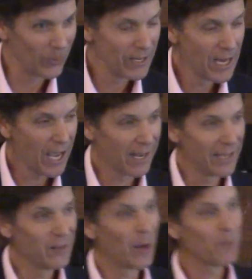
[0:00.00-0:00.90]
and I
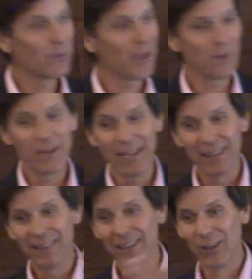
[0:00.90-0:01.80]
dumped them in
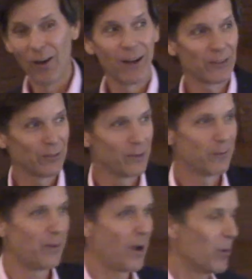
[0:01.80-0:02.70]
the lost and
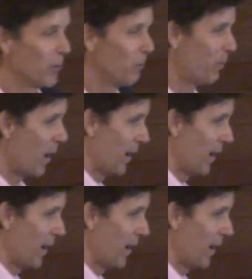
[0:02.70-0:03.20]
found box.